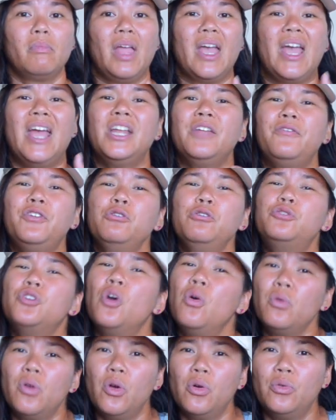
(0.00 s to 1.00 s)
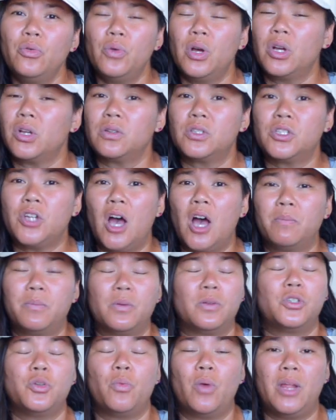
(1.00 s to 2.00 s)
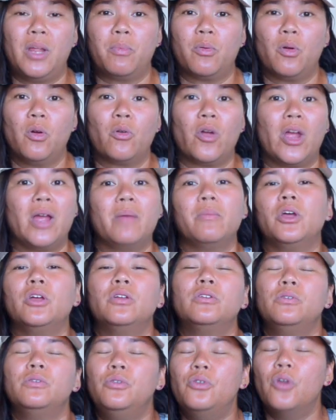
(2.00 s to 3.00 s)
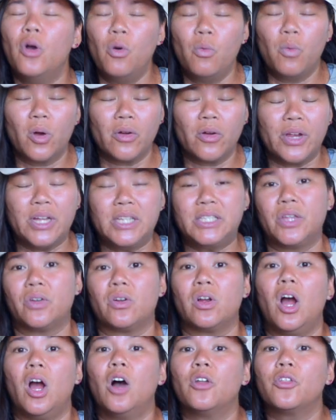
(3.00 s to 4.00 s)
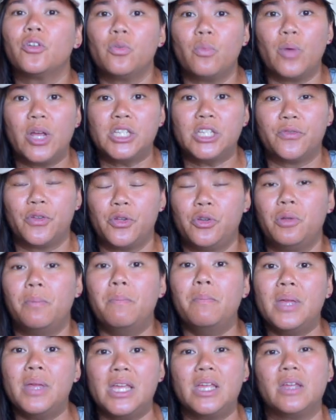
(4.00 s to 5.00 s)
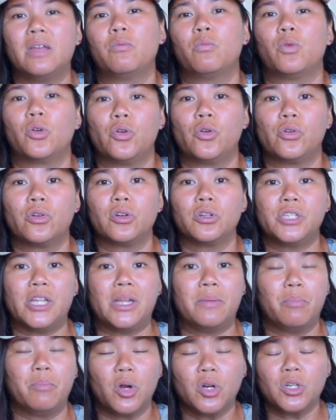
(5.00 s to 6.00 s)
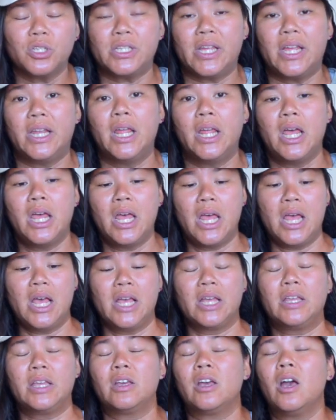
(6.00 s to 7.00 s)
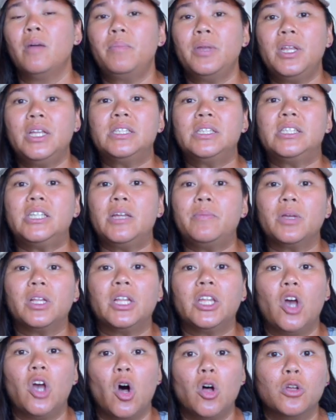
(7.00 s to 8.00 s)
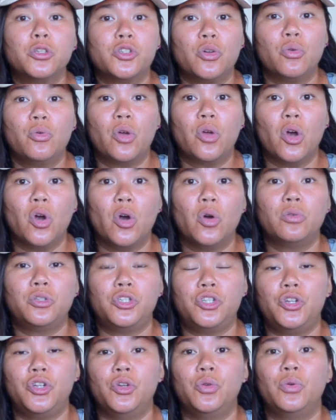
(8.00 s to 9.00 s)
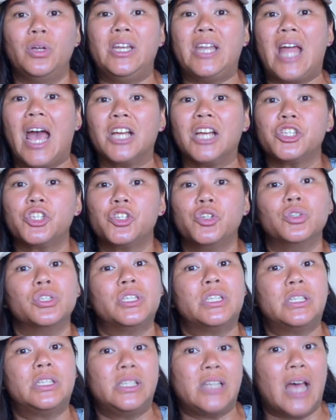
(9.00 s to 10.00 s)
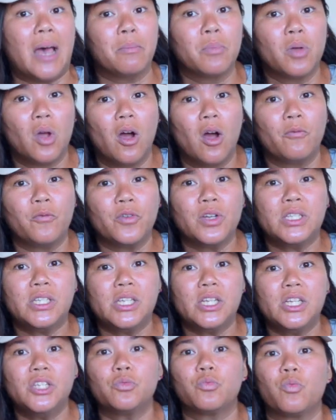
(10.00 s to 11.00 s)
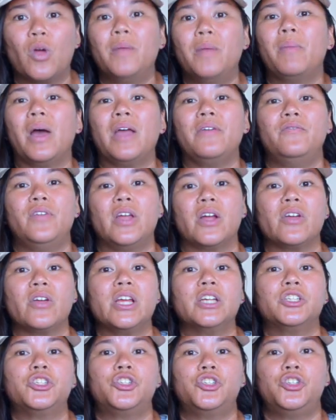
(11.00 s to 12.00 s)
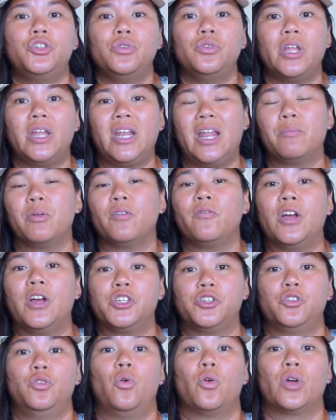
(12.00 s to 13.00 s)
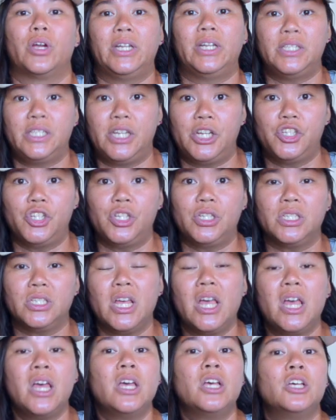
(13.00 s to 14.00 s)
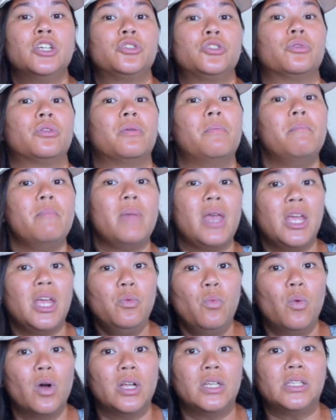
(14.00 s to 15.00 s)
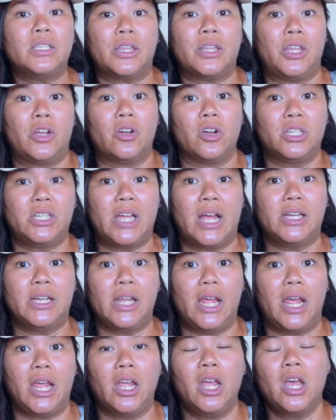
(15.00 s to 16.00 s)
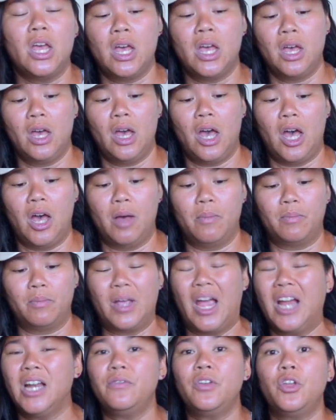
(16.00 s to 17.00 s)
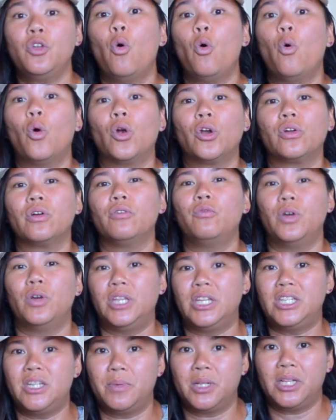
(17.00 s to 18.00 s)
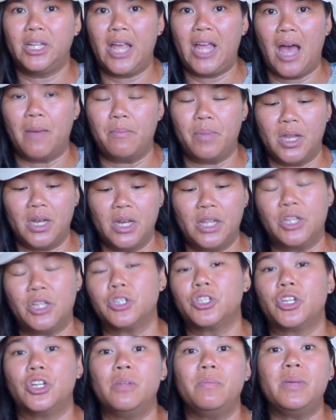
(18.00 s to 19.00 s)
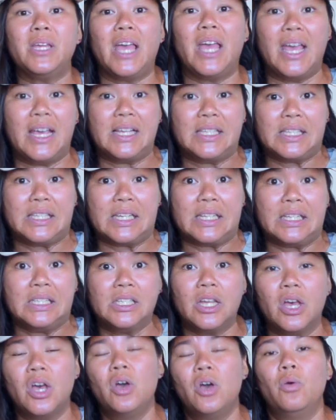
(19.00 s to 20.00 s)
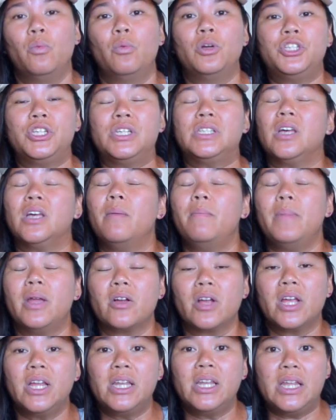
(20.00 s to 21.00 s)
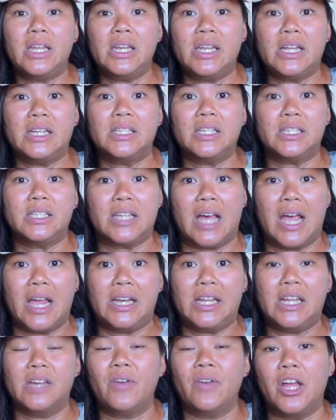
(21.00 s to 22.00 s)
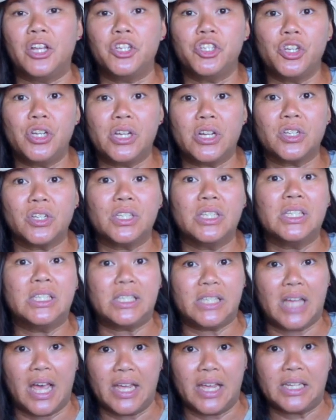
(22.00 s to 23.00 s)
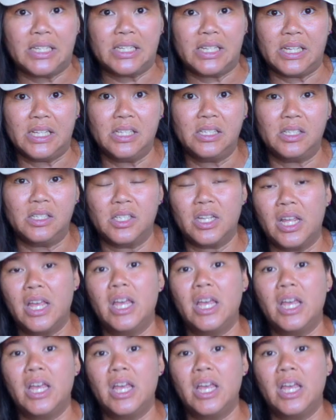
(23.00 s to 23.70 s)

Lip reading: And if you don't go to a top 20 program, no worries. There are other ways for you to meet recruiters in person. Companies typically also go to national STEM conferences run by various student and professional organizations. So the main ones that they're attending, kind of in order of when they typically happen, there's going to be ACES, which is American Indian Society of Engineers and Scientists.